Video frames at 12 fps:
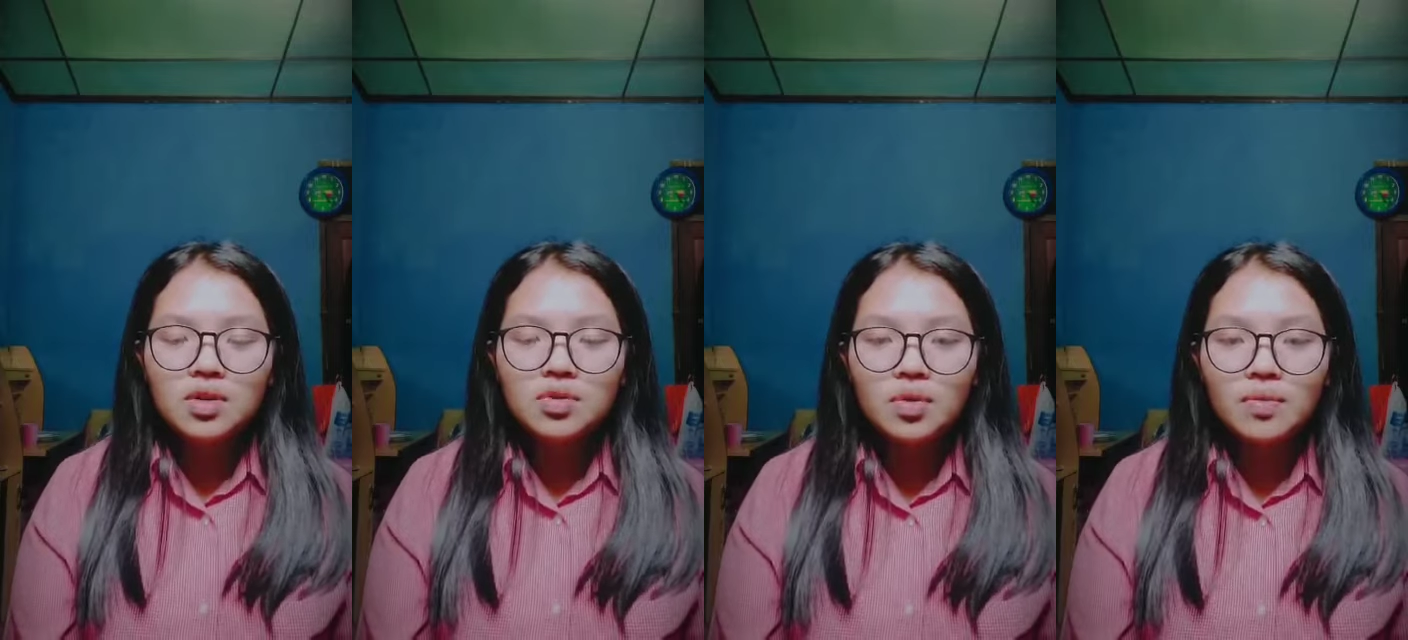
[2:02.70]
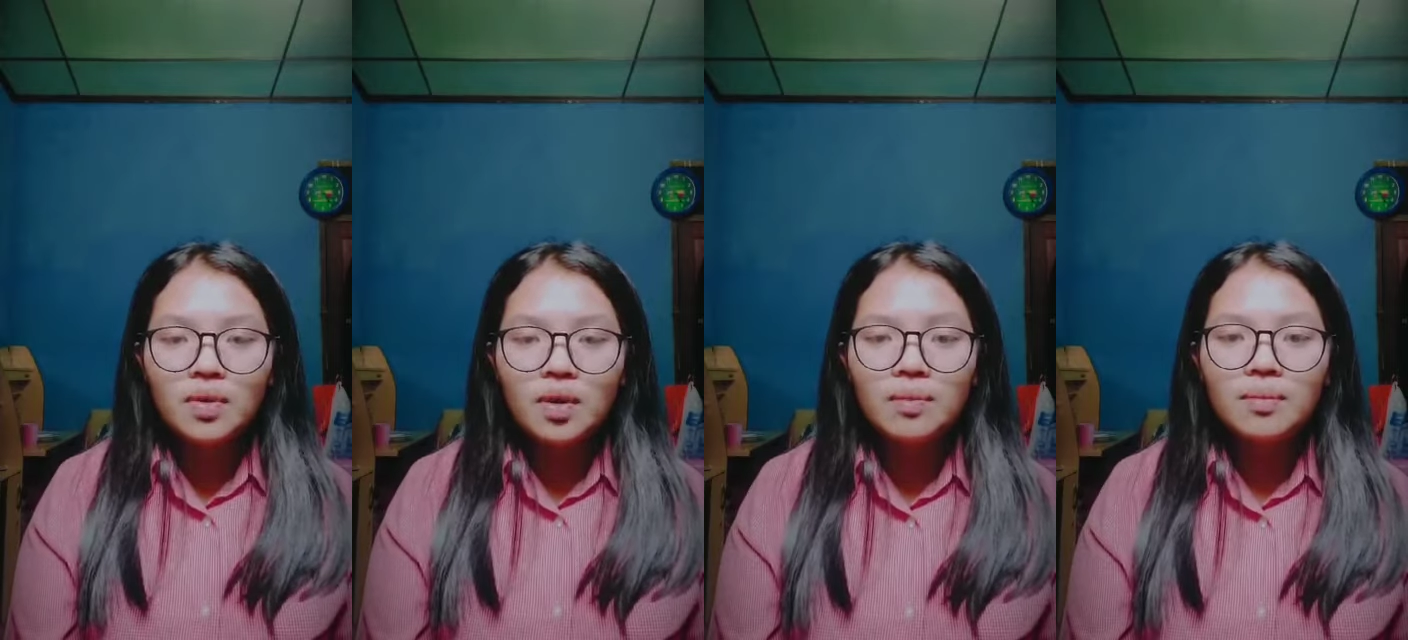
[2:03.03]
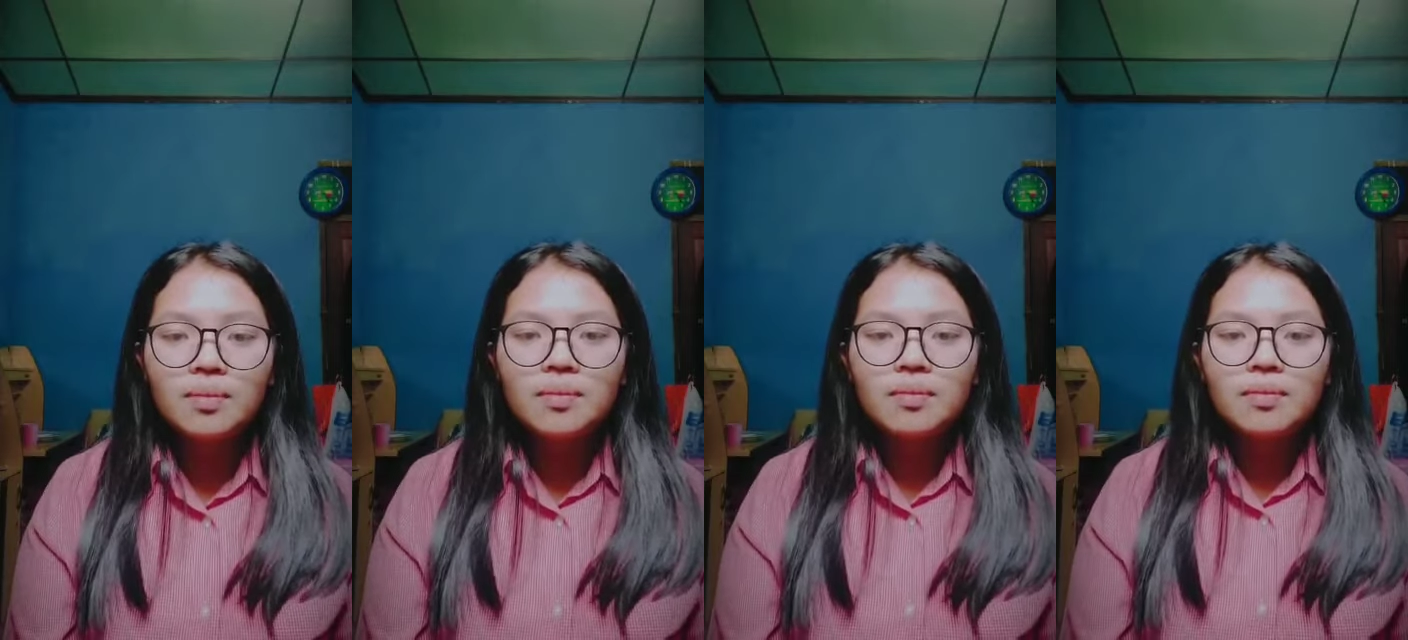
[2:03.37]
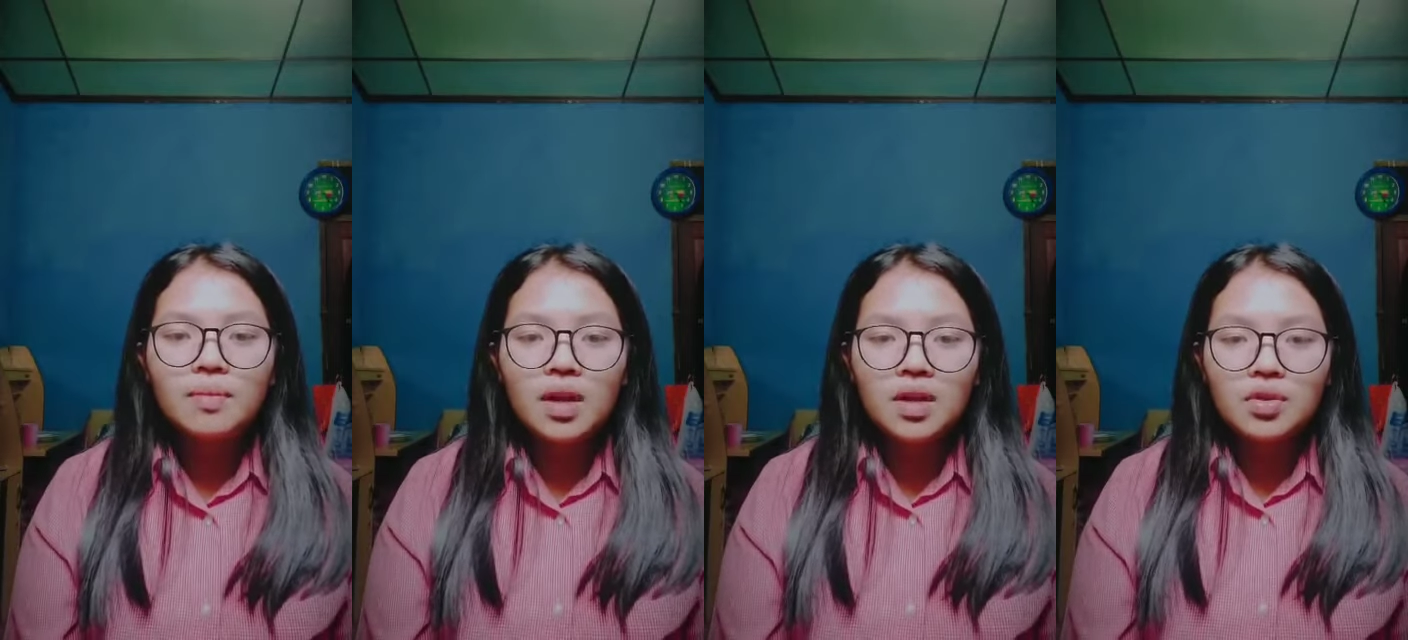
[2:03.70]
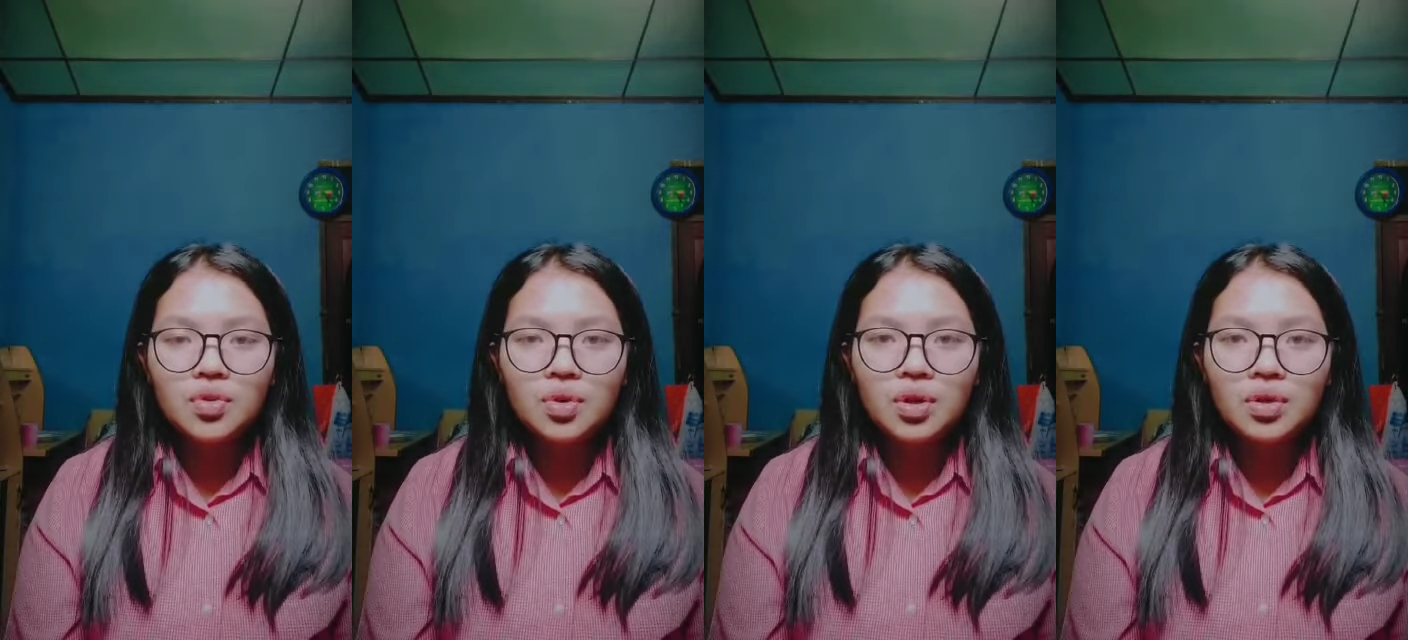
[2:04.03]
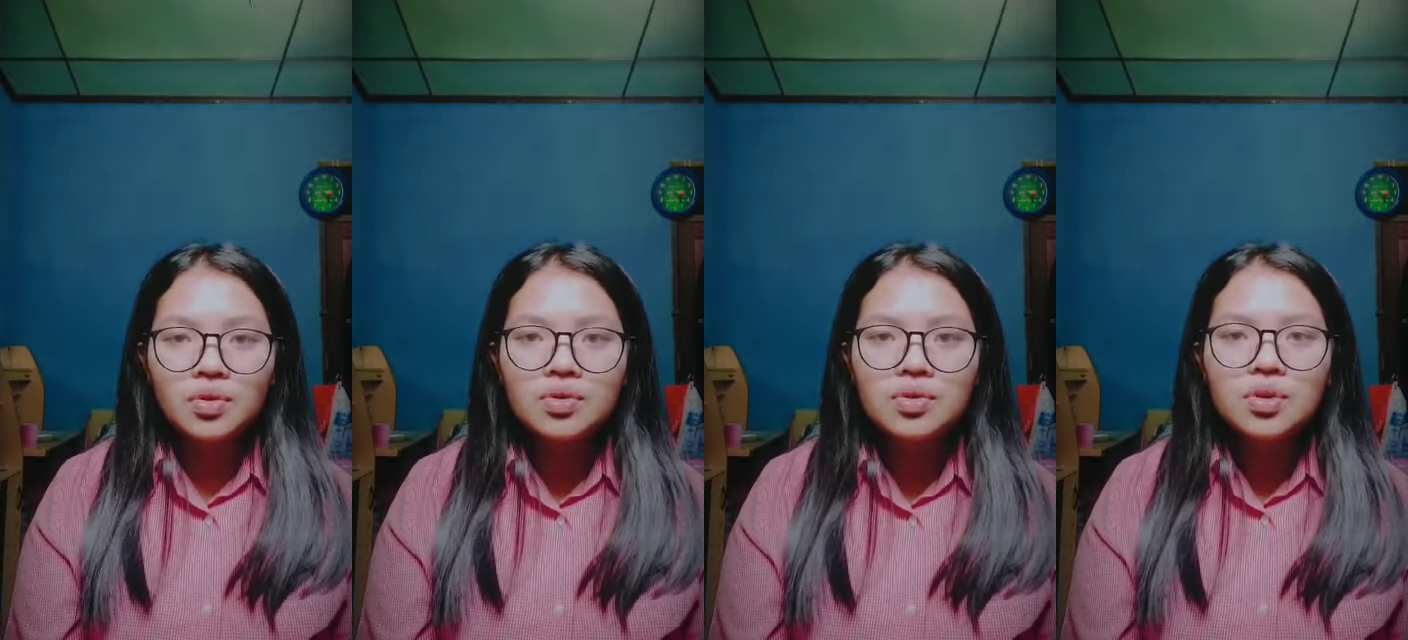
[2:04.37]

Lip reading: is also difficult sometimes one